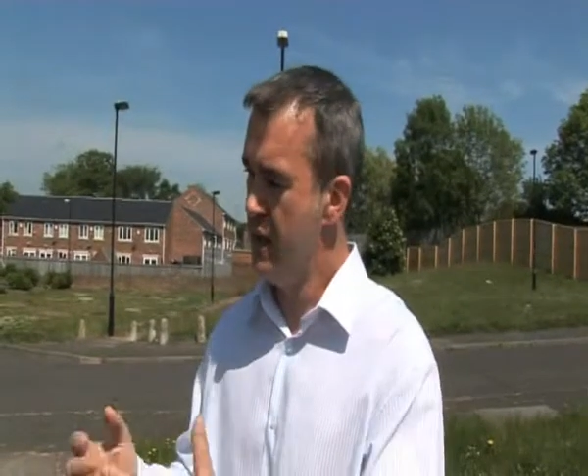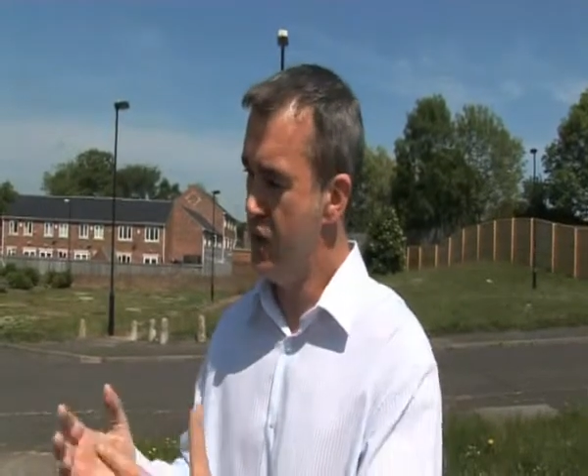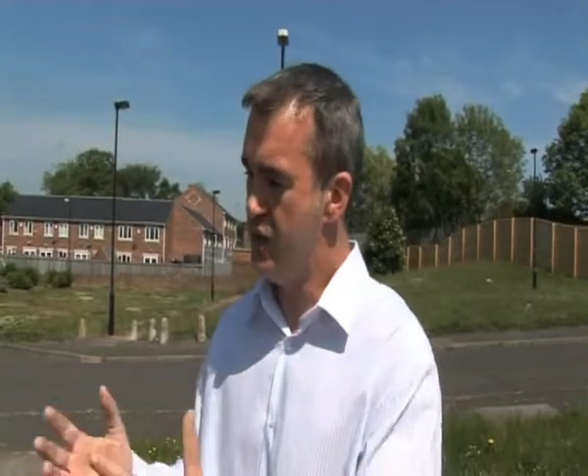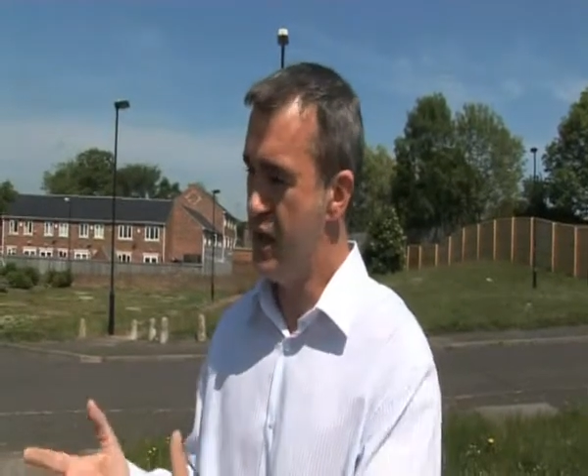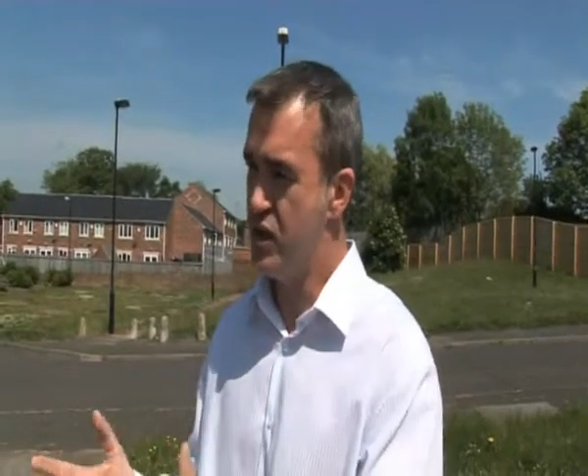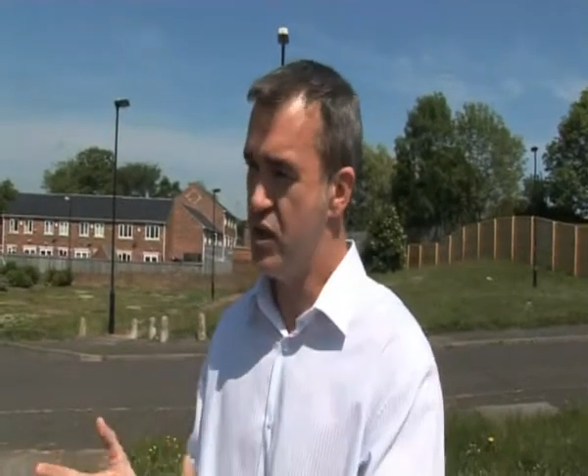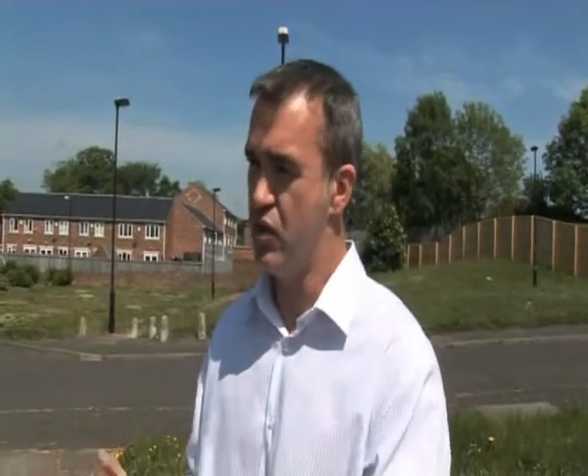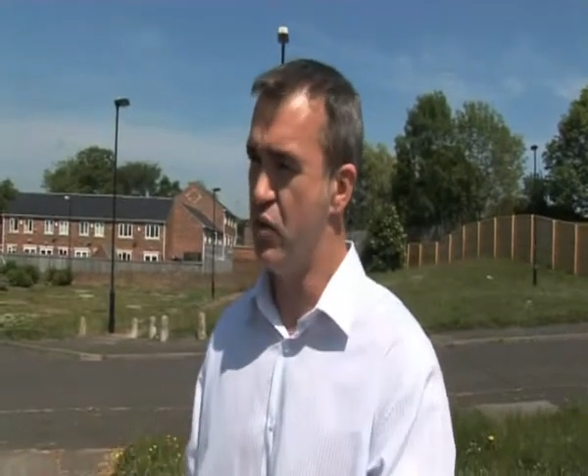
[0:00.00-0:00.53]

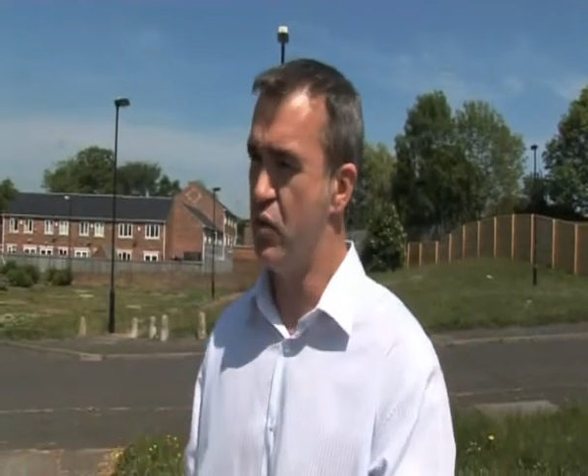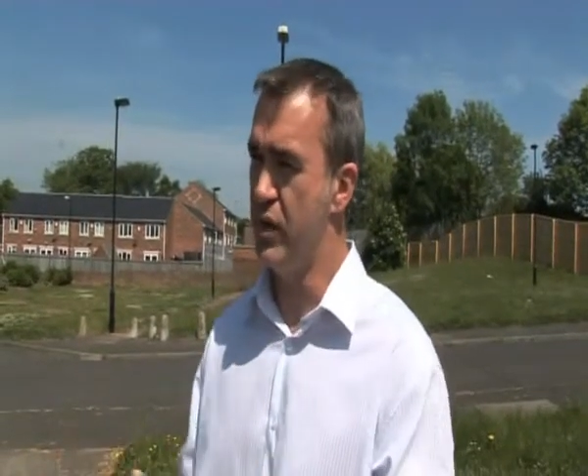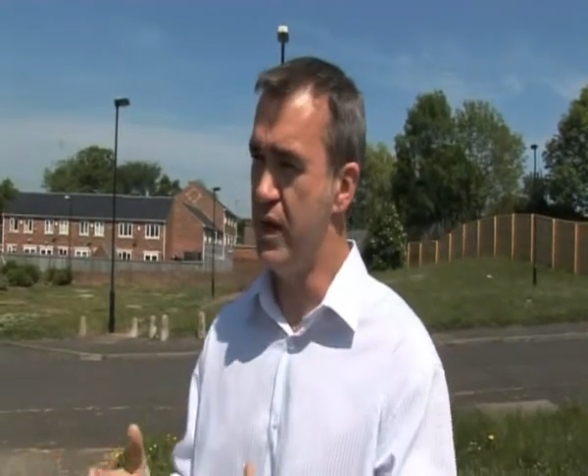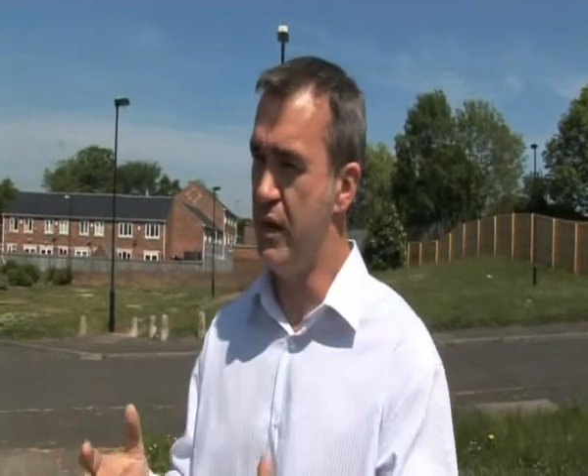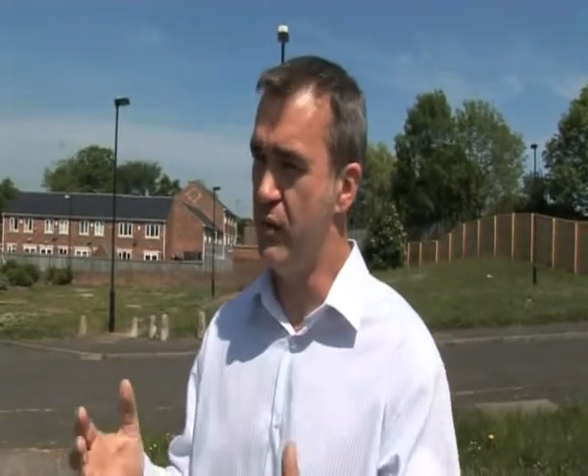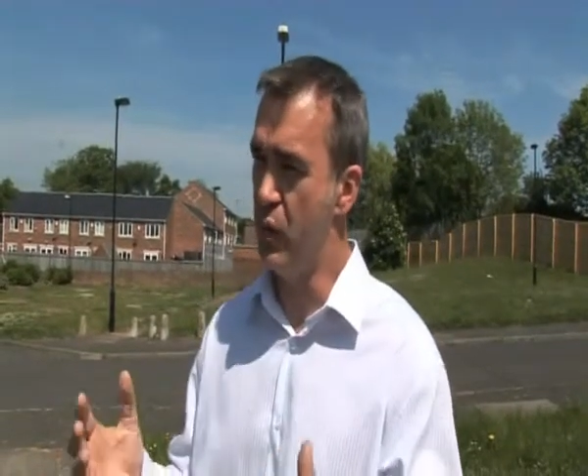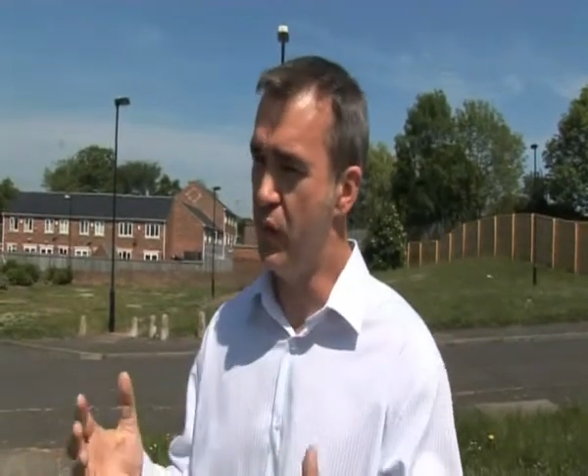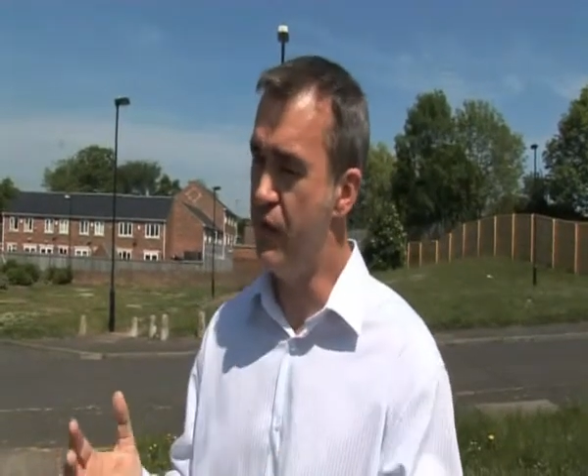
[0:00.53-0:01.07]
Gen2
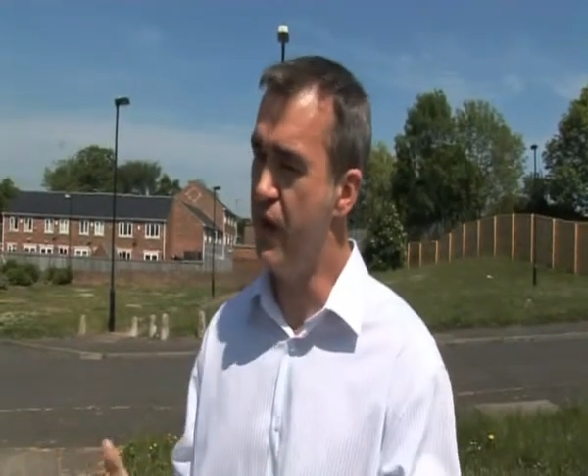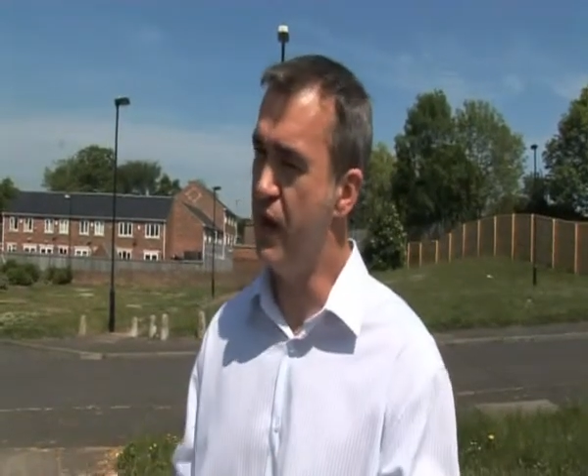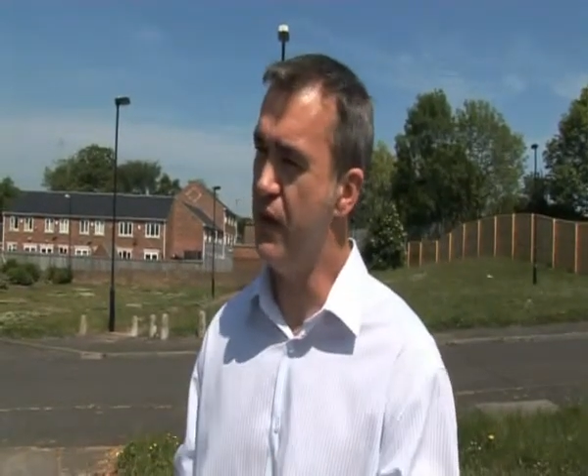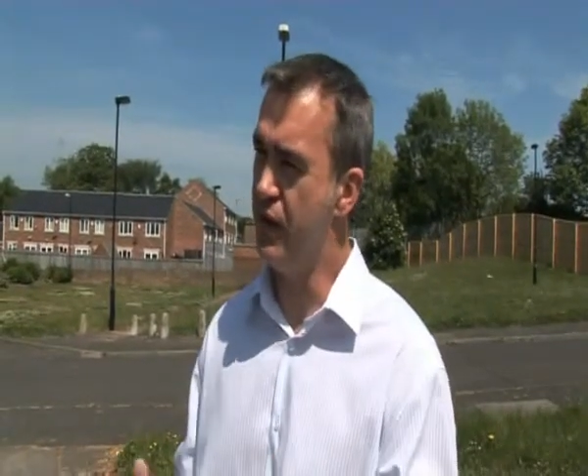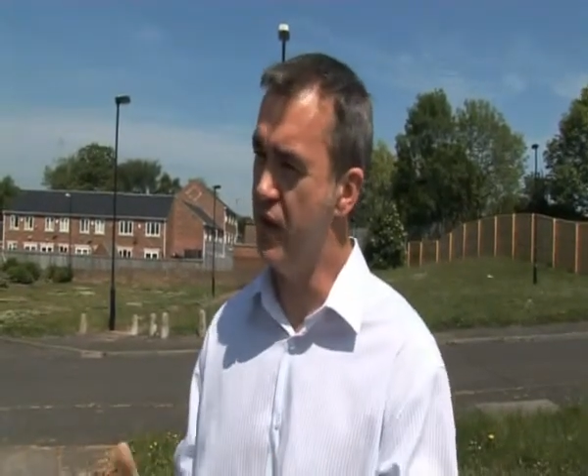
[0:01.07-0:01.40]
Green were very,